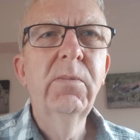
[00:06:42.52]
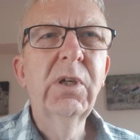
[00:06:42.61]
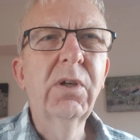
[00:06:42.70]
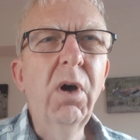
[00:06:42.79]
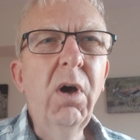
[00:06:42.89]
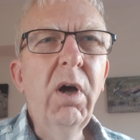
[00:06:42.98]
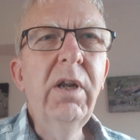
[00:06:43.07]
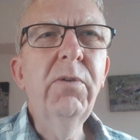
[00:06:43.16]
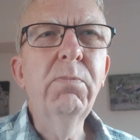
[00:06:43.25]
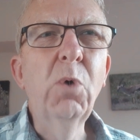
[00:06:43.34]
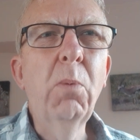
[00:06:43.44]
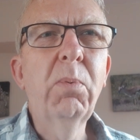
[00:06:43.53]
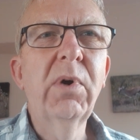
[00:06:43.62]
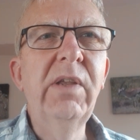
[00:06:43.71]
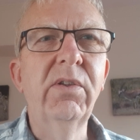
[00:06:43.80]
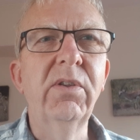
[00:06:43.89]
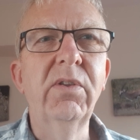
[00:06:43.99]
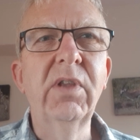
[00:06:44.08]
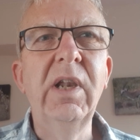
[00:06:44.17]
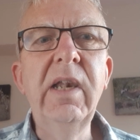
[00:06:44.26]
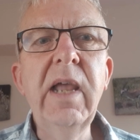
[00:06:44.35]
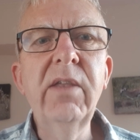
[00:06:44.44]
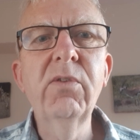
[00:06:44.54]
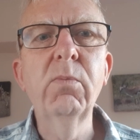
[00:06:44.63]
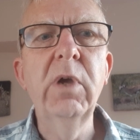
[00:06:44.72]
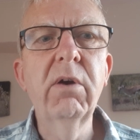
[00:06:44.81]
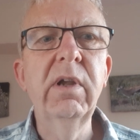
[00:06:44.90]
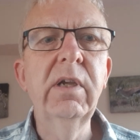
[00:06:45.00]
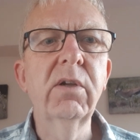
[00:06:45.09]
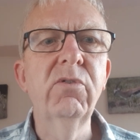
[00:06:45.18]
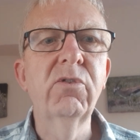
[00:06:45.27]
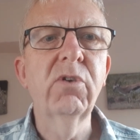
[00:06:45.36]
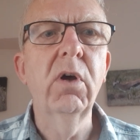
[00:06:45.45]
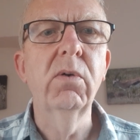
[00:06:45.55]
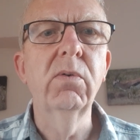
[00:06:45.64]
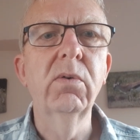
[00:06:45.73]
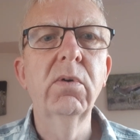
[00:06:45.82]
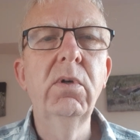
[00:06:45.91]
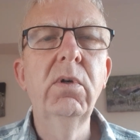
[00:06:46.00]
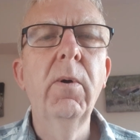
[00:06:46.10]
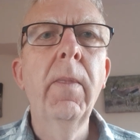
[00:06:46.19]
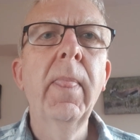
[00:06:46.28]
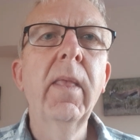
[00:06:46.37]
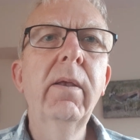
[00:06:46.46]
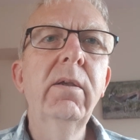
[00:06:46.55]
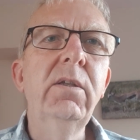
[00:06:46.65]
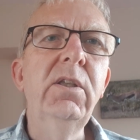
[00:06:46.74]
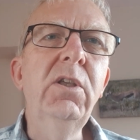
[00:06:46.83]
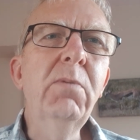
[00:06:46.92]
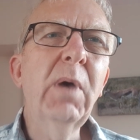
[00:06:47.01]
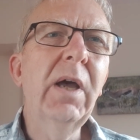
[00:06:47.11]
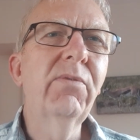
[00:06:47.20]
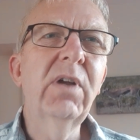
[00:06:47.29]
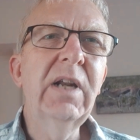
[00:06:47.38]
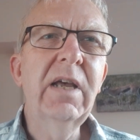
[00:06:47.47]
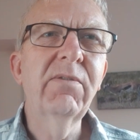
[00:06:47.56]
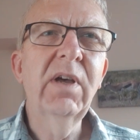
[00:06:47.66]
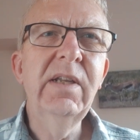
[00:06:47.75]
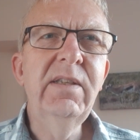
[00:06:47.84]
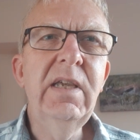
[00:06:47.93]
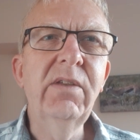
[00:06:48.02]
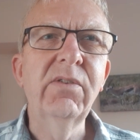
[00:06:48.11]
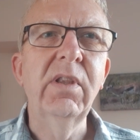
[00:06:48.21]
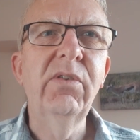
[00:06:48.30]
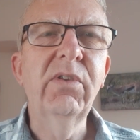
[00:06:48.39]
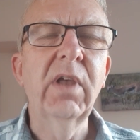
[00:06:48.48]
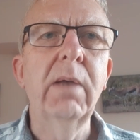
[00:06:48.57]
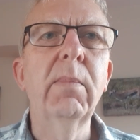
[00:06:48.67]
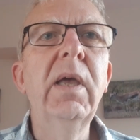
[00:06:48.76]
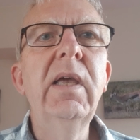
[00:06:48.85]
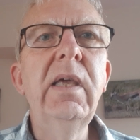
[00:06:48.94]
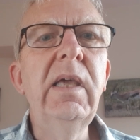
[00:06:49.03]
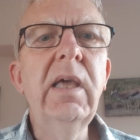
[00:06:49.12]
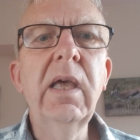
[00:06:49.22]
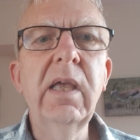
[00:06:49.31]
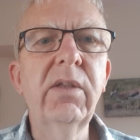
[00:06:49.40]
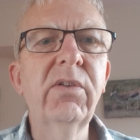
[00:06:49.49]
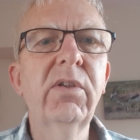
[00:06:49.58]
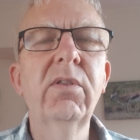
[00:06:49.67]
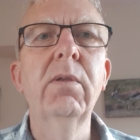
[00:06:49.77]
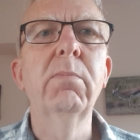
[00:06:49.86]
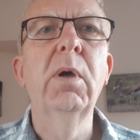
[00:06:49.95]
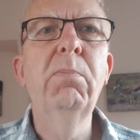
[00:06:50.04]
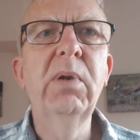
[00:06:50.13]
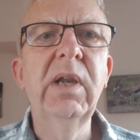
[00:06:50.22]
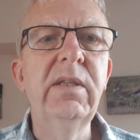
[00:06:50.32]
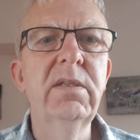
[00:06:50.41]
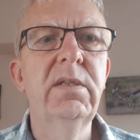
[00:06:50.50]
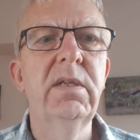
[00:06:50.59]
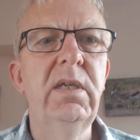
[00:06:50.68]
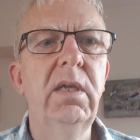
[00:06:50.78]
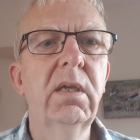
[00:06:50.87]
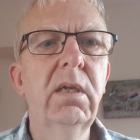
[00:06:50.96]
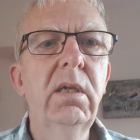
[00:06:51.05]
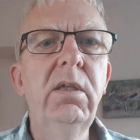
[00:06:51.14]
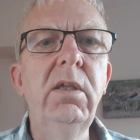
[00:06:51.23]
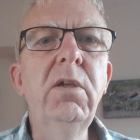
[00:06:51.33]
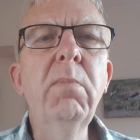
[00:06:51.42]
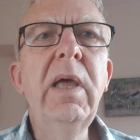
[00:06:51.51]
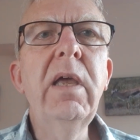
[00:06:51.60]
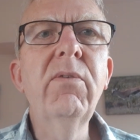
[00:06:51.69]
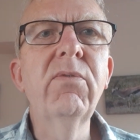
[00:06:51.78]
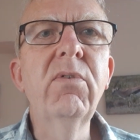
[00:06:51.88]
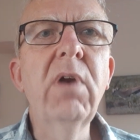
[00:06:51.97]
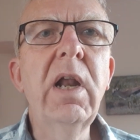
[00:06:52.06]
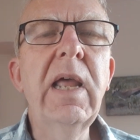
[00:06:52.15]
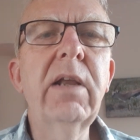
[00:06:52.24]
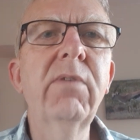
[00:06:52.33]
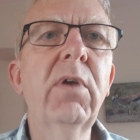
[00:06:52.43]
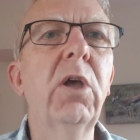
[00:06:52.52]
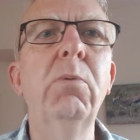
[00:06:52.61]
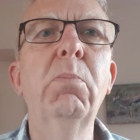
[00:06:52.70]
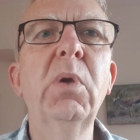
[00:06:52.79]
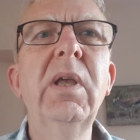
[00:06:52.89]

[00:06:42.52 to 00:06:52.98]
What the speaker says: God is more present the less we are in control. You might have run out of ideas at this time. He has them aplenty. You may have run out of hope.